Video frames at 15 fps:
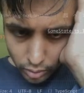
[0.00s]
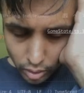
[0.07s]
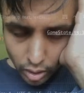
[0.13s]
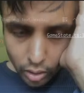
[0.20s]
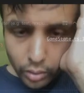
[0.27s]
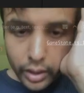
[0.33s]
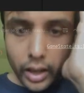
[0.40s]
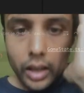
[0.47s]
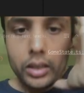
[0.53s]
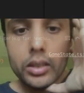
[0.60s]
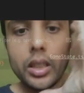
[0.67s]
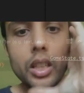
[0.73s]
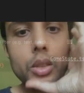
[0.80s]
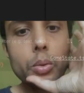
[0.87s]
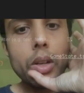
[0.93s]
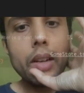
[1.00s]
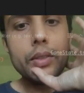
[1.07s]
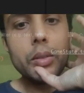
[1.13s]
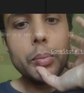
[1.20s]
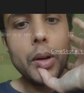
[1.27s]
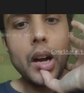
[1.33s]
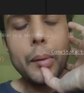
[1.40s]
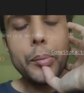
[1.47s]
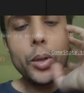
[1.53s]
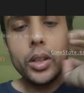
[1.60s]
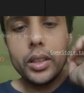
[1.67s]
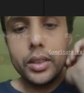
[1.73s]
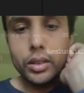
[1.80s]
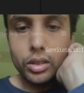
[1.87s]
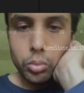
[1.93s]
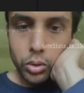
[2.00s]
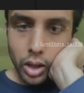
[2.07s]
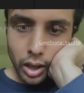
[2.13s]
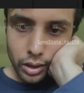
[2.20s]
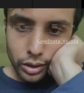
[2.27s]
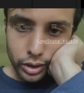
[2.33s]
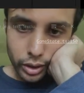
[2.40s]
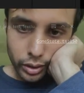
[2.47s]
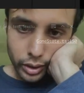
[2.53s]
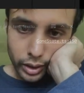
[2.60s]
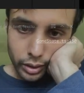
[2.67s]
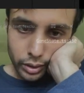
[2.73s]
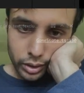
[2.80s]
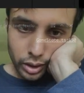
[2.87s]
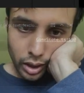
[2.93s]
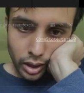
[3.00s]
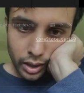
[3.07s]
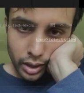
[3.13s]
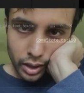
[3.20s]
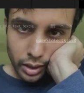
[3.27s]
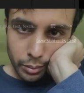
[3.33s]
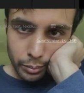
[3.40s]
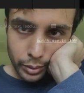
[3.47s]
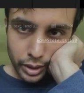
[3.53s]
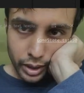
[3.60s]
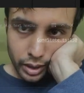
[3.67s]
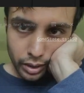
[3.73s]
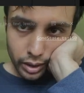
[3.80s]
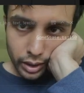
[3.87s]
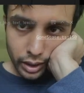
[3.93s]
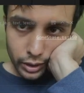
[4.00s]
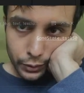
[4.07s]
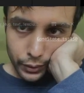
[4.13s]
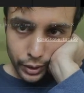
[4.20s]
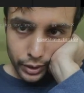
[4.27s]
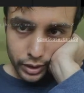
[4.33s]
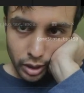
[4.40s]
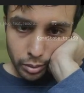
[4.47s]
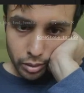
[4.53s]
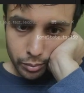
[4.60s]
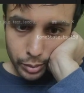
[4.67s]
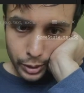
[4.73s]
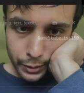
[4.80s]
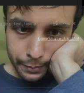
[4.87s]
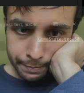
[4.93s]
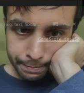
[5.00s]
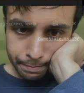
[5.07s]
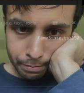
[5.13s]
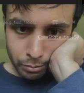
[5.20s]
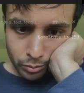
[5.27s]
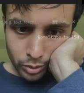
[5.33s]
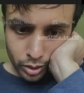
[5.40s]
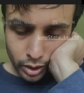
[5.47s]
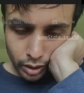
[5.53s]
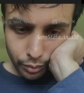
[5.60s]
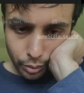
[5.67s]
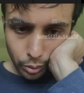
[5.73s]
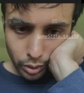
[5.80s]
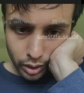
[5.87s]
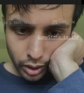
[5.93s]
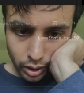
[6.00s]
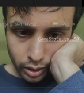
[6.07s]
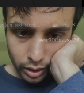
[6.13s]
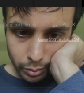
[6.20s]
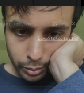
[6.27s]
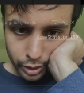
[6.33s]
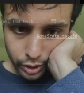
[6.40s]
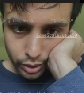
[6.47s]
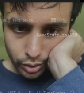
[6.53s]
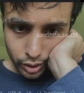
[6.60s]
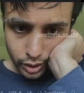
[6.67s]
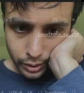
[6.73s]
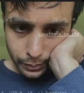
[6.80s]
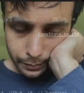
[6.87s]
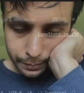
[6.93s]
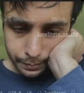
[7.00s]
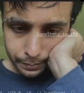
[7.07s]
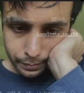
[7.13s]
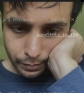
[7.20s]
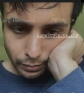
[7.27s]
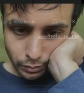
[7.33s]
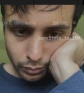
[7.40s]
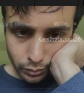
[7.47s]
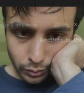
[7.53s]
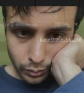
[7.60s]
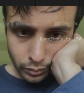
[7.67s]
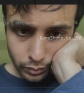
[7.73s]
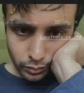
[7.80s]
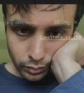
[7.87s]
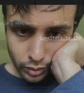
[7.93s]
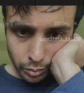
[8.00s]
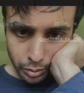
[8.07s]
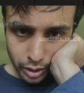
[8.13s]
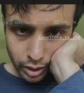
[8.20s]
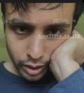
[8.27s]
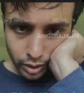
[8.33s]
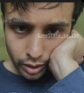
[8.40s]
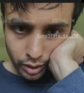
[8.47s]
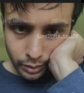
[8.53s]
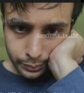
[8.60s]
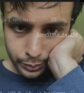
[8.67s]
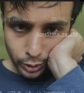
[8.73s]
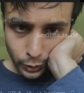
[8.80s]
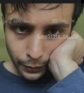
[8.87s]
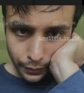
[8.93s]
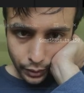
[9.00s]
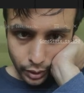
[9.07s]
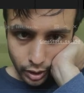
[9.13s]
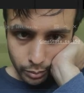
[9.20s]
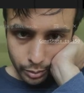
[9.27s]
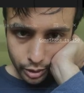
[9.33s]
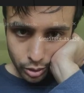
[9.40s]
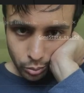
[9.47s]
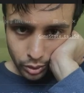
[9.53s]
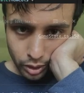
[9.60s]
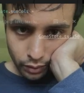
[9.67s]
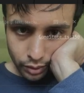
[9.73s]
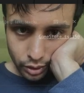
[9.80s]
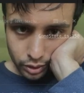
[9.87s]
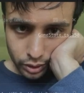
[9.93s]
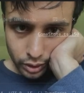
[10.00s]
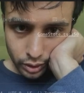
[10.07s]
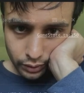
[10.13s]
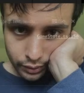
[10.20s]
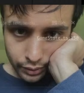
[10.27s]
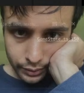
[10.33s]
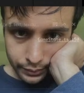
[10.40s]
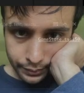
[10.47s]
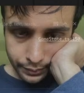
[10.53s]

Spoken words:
Oh yes, we have to populate this with all zeros. Yeah, okay, that's very dumb of me. Like if you look at our image, right? I mean in our convert image, whatever stuff.